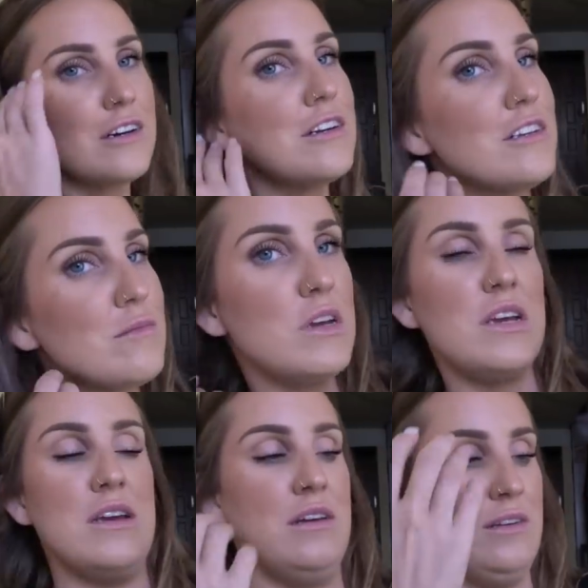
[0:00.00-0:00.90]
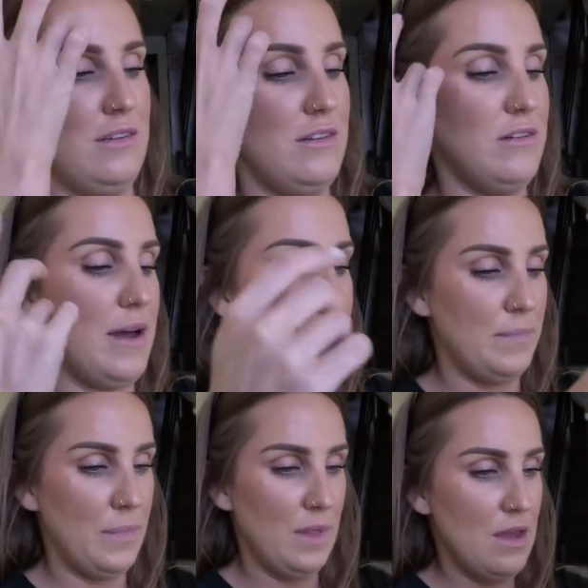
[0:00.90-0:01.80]
Goodness me. Okay.
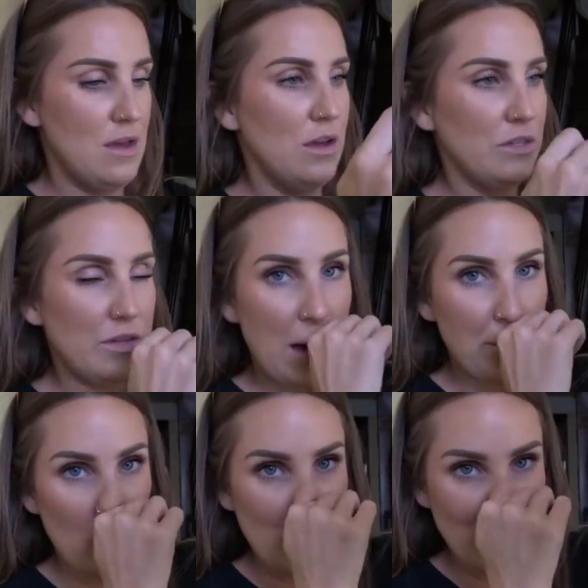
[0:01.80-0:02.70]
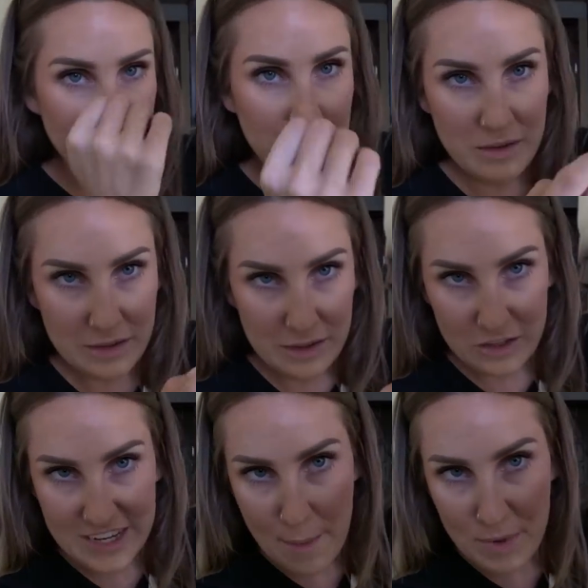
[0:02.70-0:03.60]
So, yeah, boba,
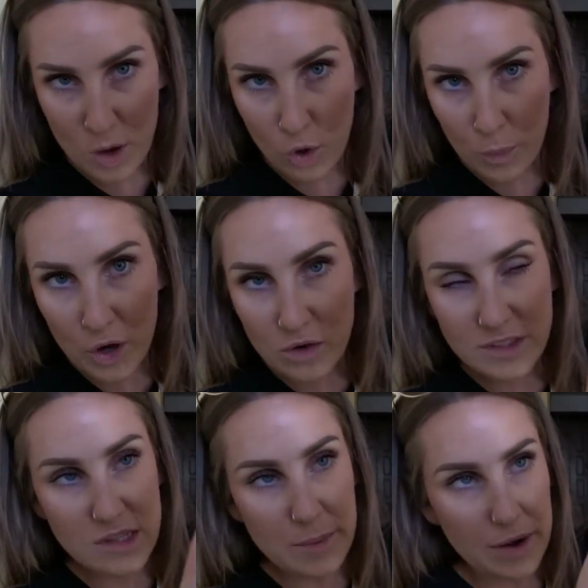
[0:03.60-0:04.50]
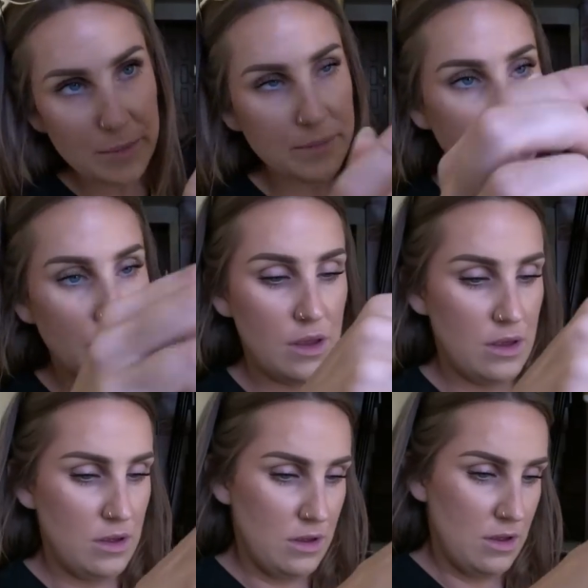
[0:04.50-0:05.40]
little tapioca pearls at the bottom. If
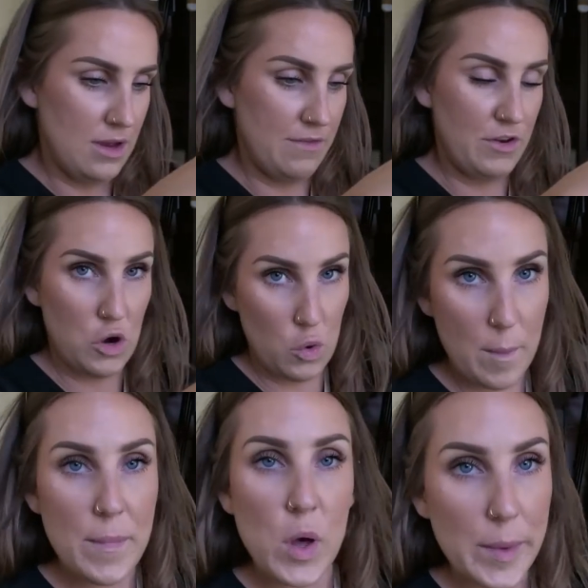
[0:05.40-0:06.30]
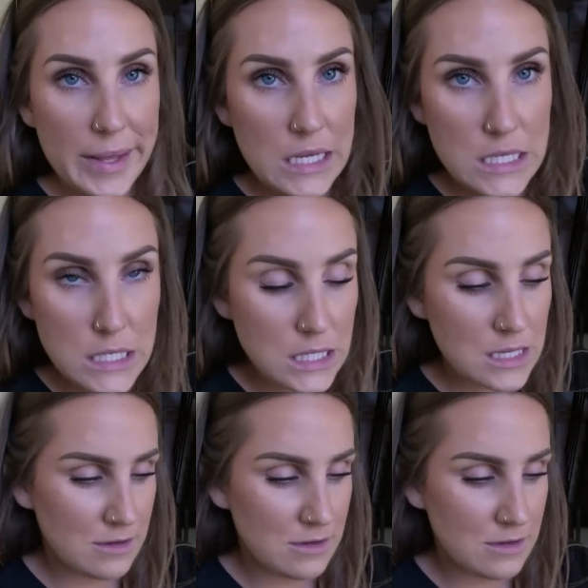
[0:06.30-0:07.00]
you don't know what boba is.